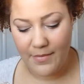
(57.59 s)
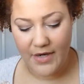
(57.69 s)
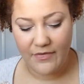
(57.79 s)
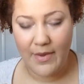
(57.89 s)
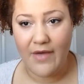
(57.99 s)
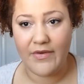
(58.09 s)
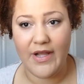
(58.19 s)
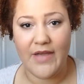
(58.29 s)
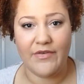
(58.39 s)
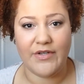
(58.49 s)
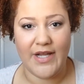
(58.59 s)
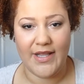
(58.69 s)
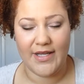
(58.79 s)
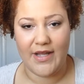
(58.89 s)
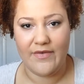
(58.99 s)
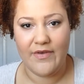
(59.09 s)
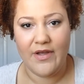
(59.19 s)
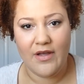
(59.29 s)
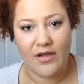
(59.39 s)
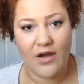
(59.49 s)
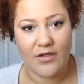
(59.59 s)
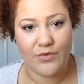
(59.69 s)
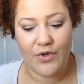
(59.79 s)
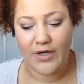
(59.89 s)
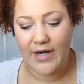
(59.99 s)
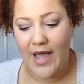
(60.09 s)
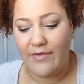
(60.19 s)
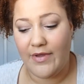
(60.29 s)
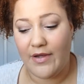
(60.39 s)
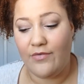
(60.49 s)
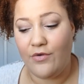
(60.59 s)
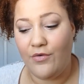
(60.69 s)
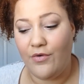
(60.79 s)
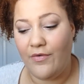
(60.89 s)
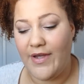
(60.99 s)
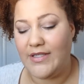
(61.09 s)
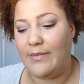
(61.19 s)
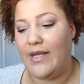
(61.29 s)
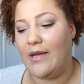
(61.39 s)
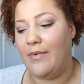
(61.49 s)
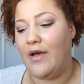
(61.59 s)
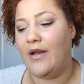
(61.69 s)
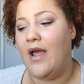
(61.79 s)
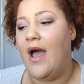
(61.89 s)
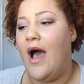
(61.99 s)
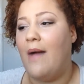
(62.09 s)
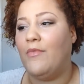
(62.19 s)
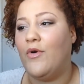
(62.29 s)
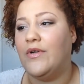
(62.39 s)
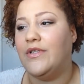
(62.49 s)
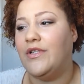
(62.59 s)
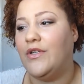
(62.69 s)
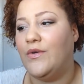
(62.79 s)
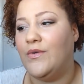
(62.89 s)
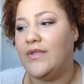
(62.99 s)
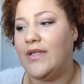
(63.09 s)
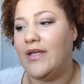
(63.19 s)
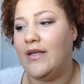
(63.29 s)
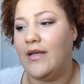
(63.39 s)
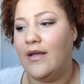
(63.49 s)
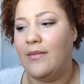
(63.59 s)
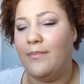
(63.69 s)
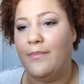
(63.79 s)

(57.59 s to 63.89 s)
But if I'm having a heavier day, like I've gone to work and I have like a full face of makeup on, I'm going to use the